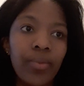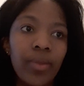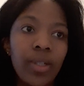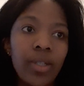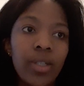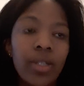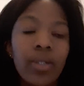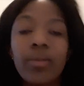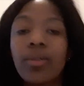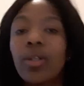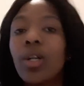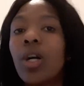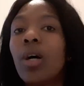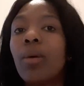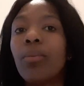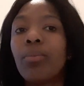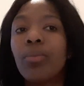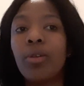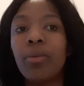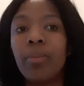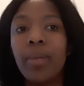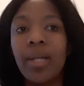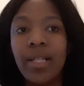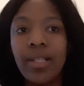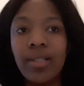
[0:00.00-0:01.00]
don't
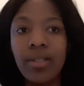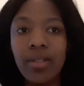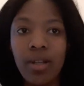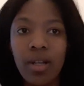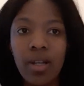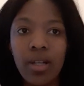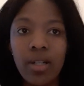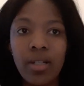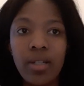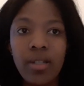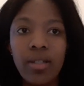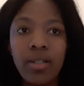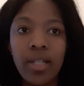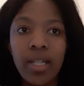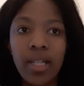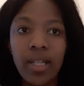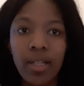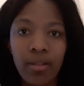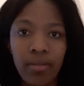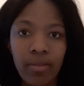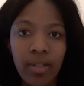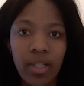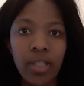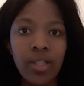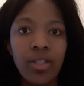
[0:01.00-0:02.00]
compromise on
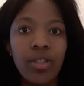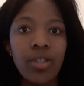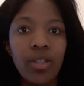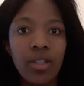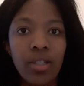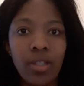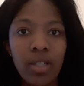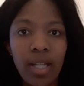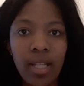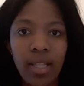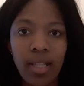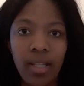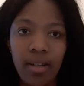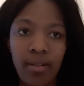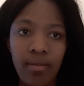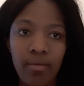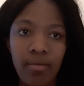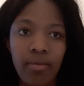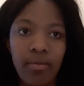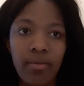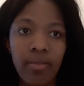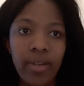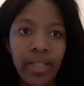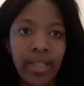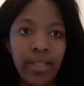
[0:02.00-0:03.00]
innovation, and then
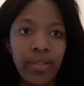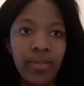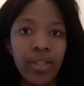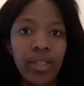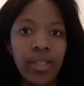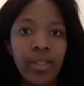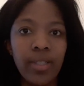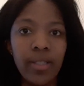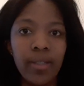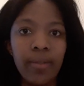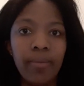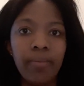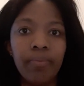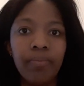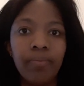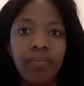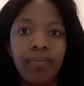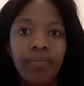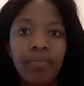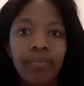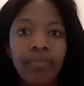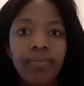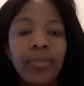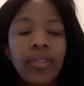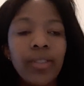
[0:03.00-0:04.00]
vice versa.
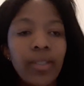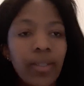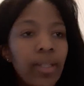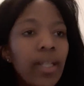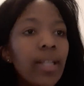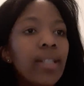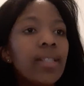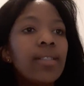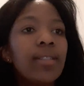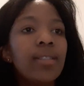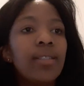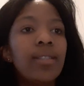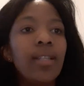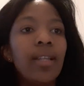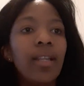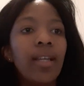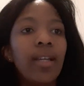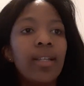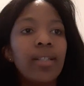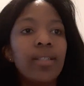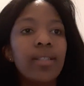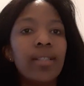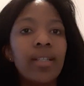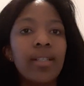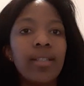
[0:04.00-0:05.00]
So that's
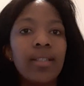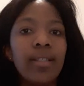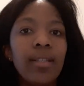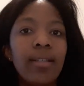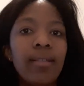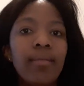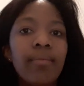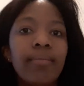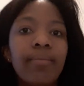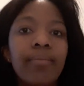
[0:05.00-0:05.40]
today's lesson.